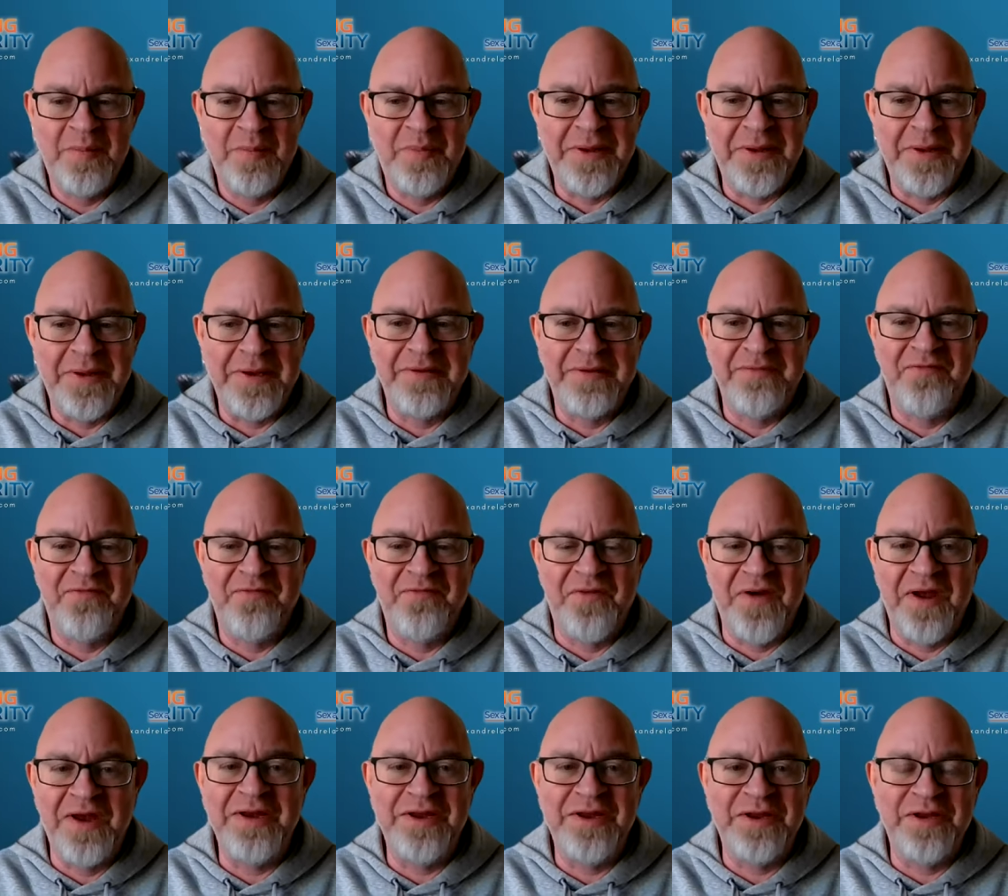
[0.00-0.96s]
but
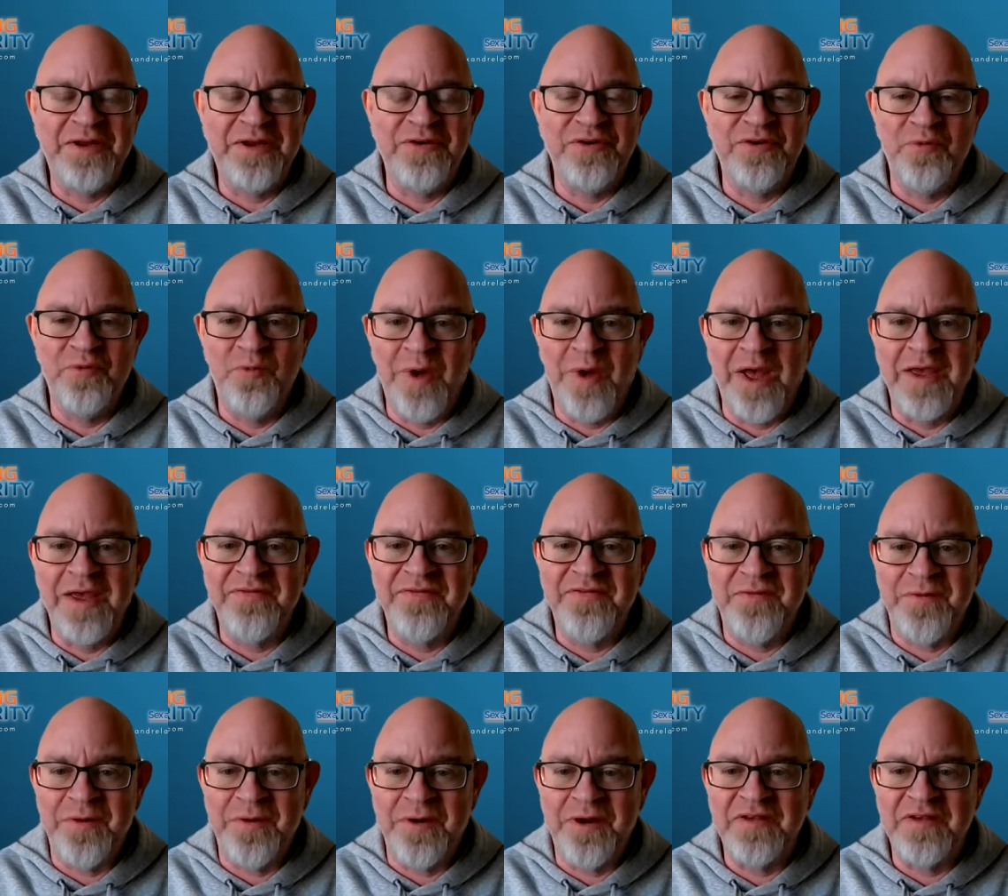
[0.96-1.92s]
finding a new
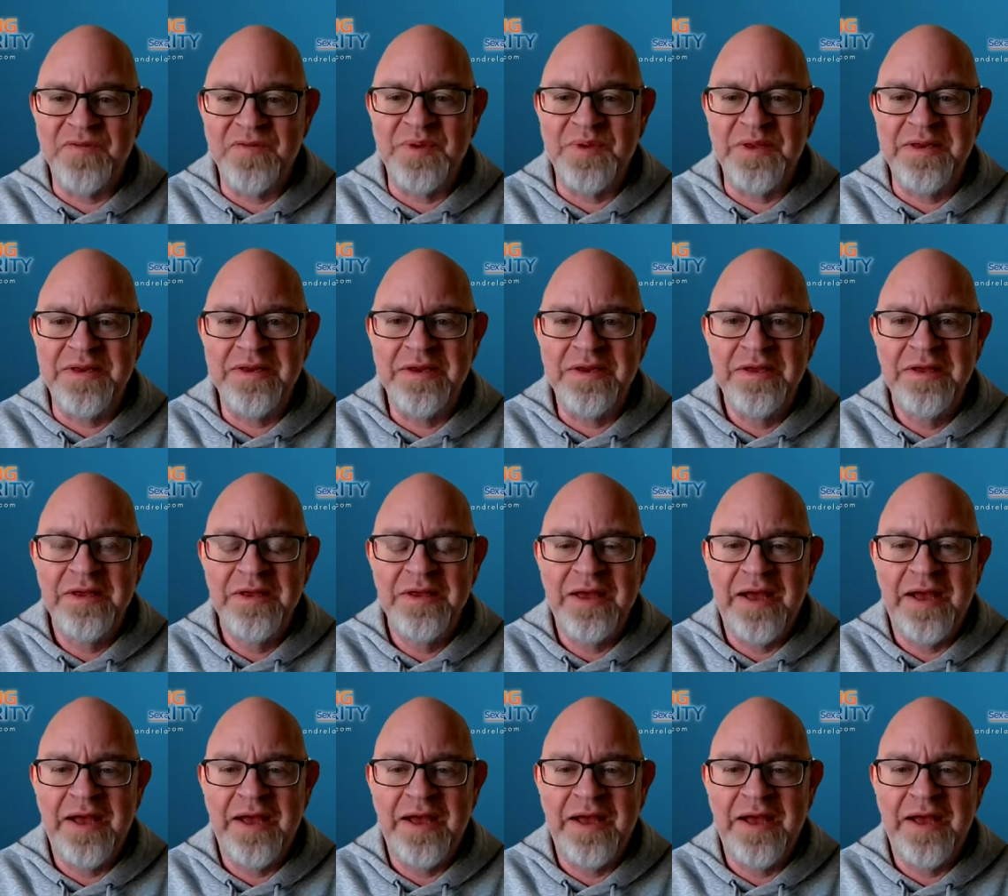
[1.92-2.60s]
wife or husband